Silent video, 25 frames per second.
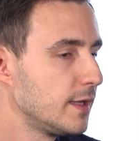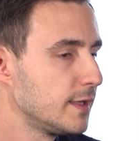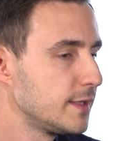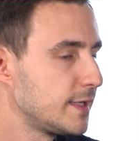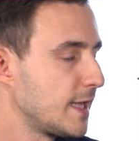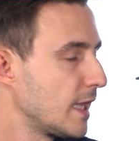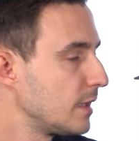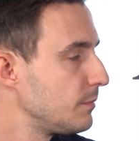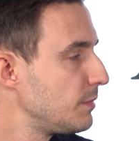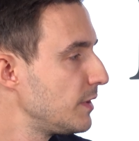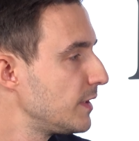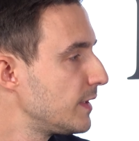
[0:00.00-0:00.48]

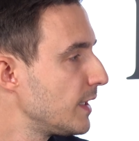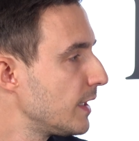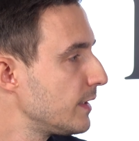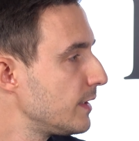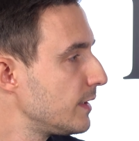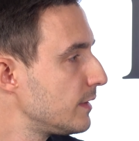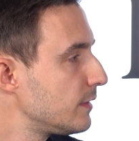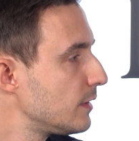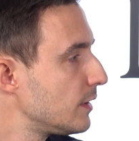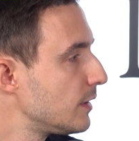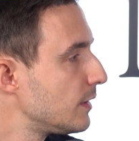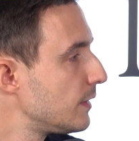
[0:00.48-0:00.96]
can be
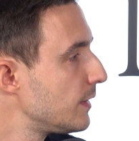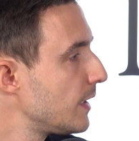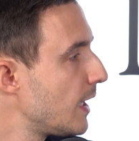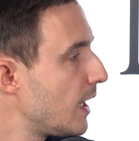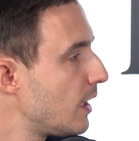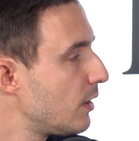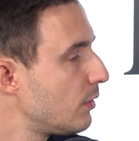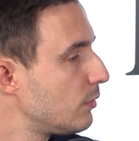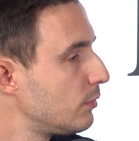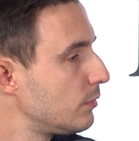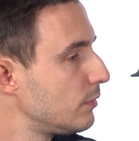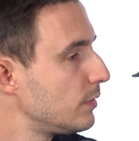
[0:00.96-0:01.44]
done
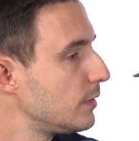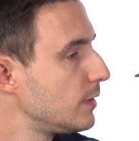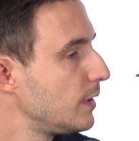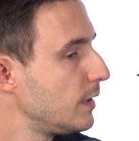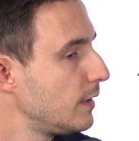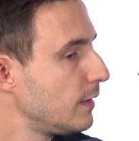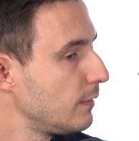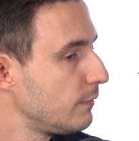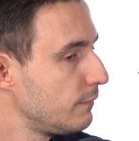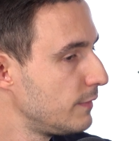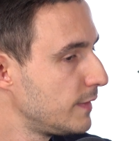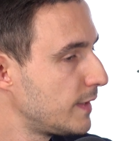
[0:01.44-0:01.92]
now
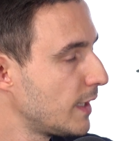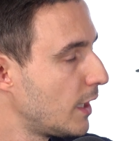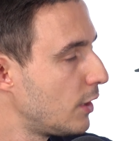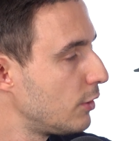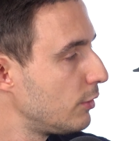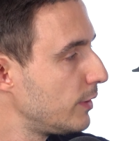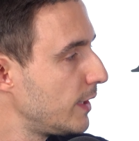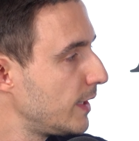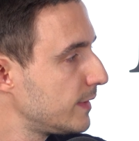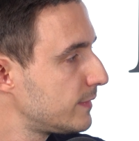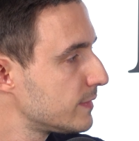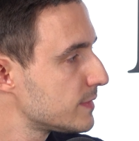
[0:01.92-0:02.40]
with
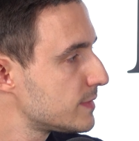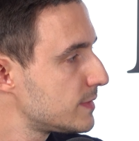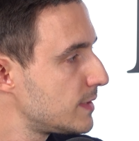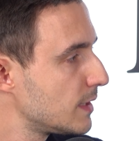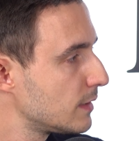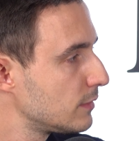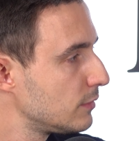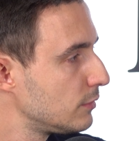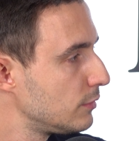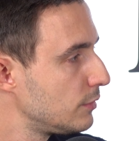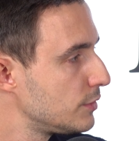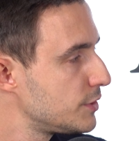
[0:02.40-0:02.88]
our latest
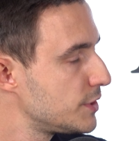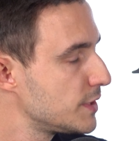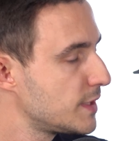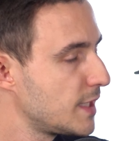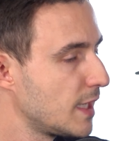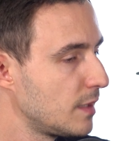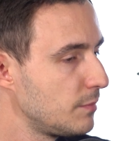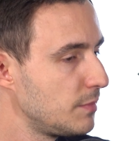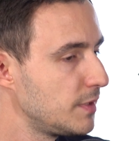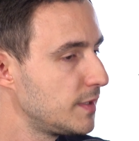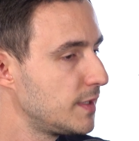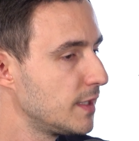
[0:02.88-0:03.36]
technology,
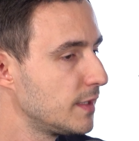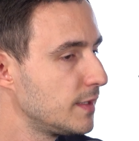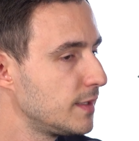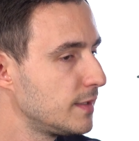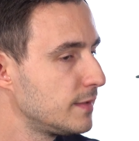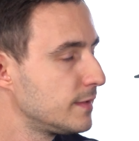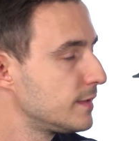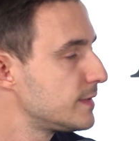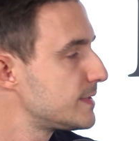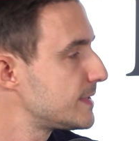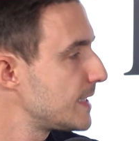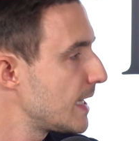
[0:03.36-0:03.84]
can be done
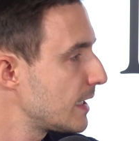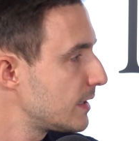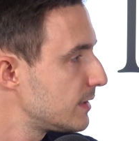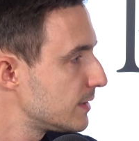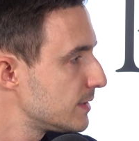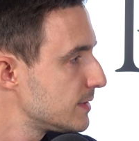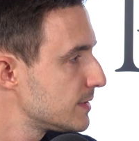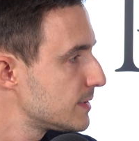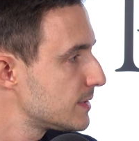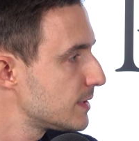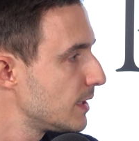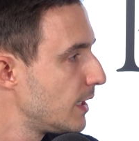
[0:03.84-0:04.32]
in
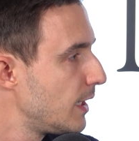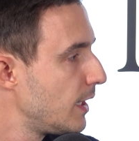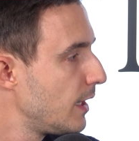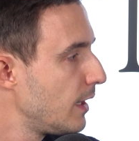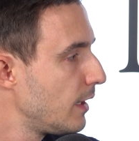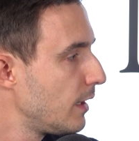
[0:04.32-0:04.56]
seconds